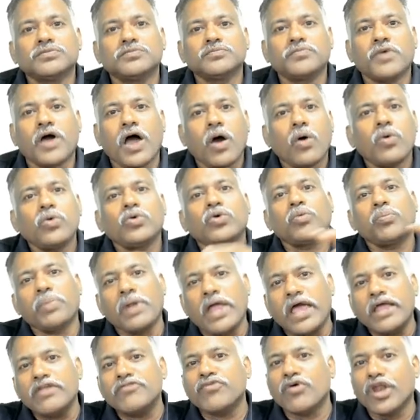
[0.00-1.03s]
how to
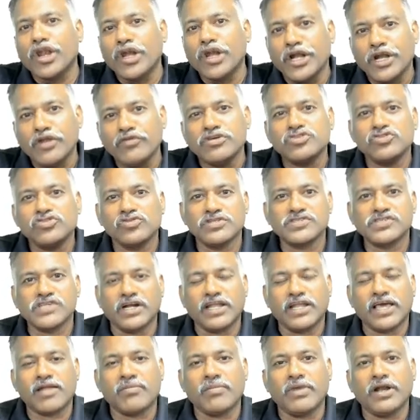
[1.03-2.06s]
plan for an individual's
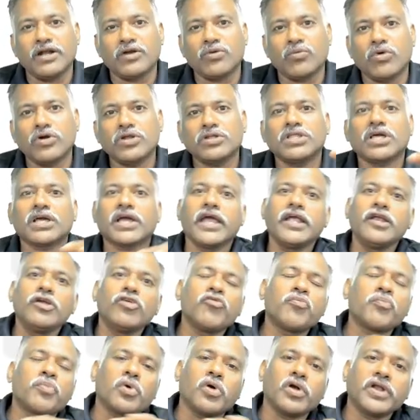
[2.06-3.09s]
retirement. What are the kind
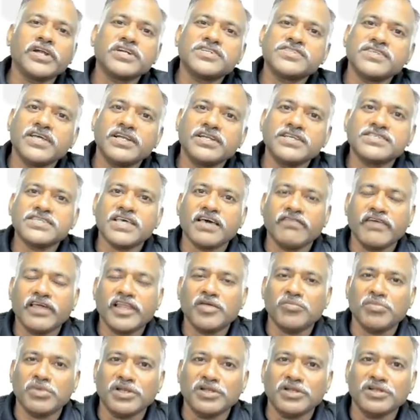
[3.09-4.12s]
of products that is
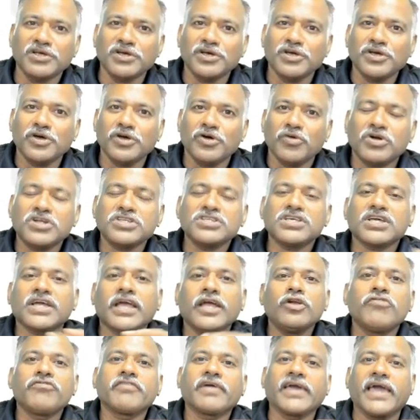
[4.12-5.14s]
available? What are the
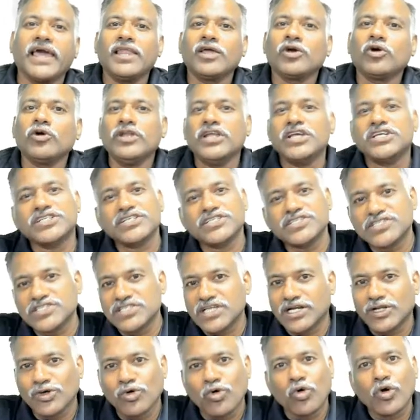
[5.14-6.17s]
kind of calculations
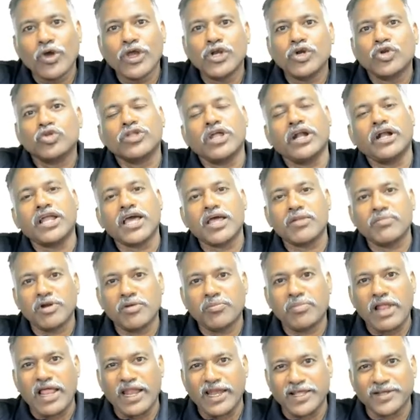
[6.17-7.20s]
that go into the
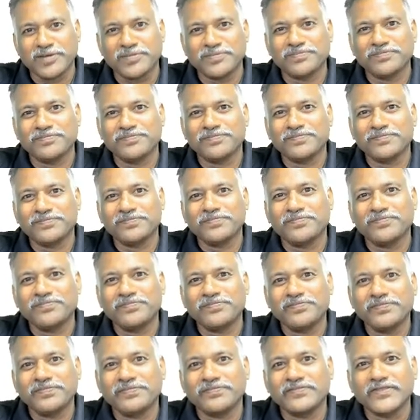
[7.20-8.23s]
retirement planning?
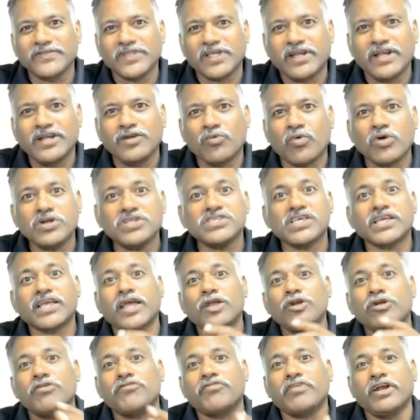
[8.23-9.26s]
Right? What is the
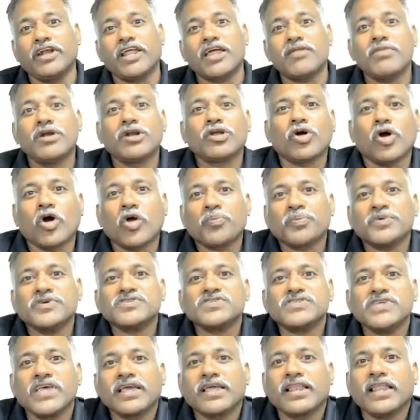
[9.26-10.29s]
kind of retirement
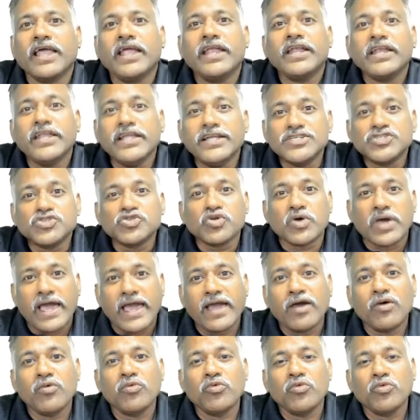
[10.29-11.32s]
corpus a client needs to
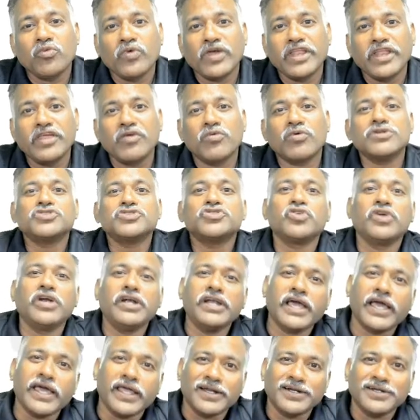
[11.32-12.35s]
have when he wants to
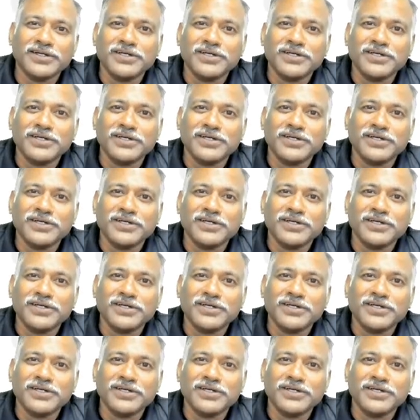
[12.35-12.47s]
retire?